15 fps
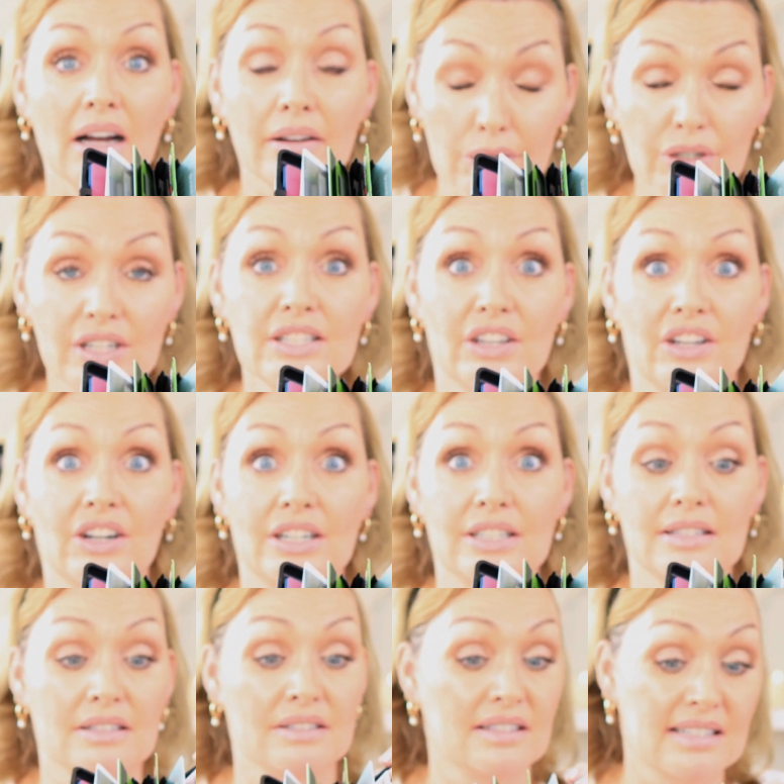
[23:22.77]
of loyalty
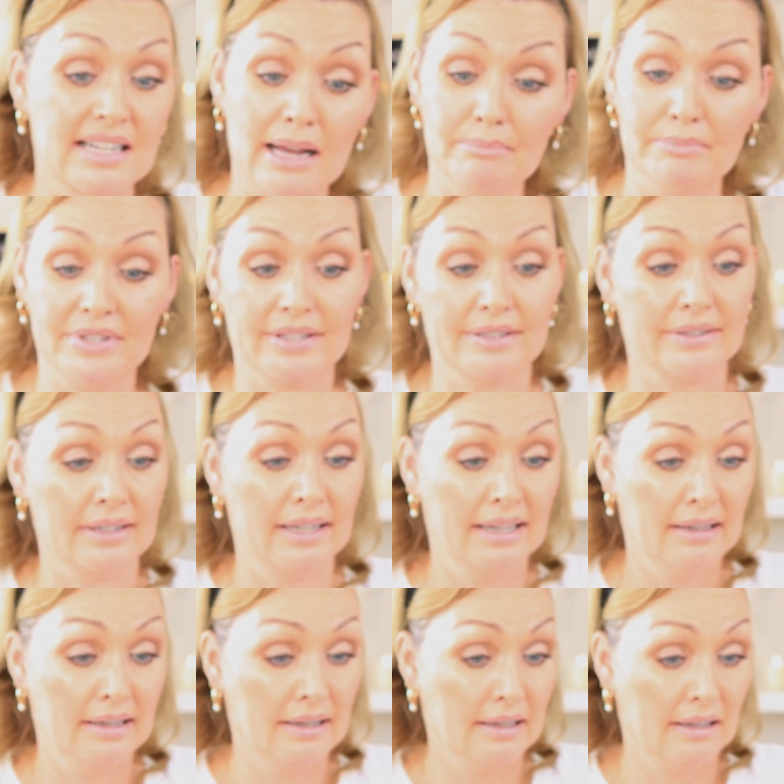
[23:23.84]
cards and stamps
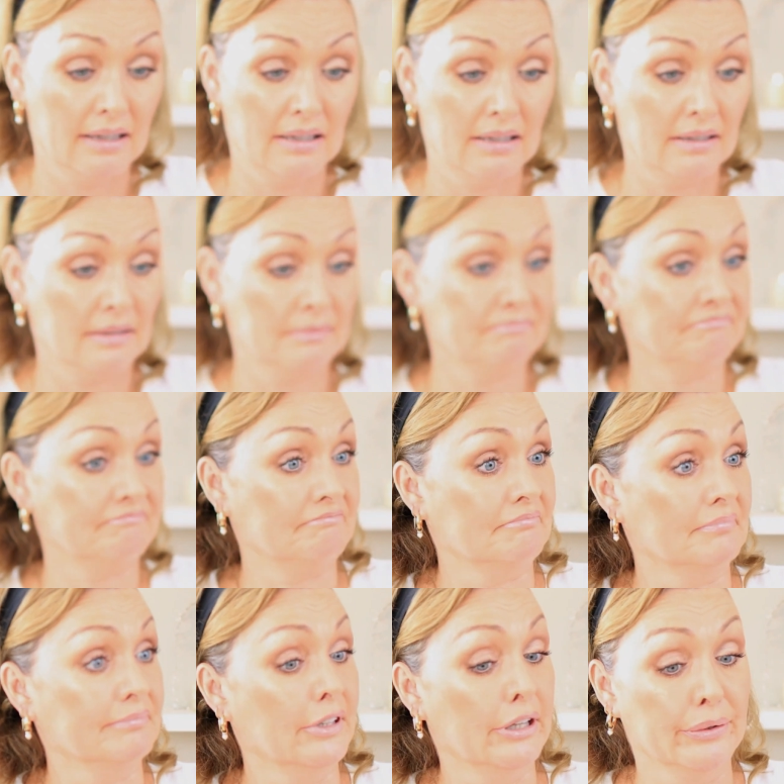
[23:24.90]

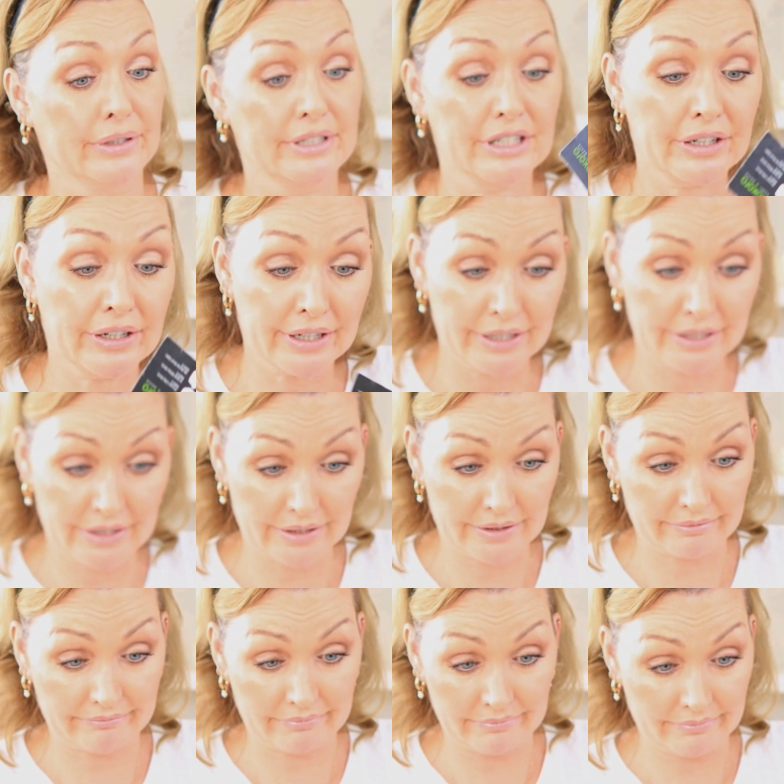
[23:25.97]
and loyalty cards
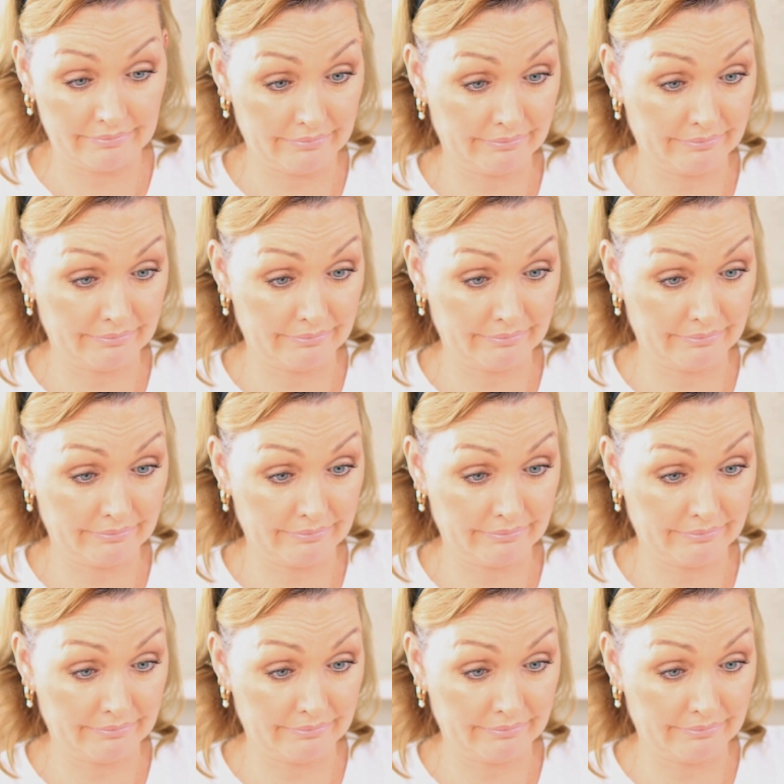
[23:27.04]
and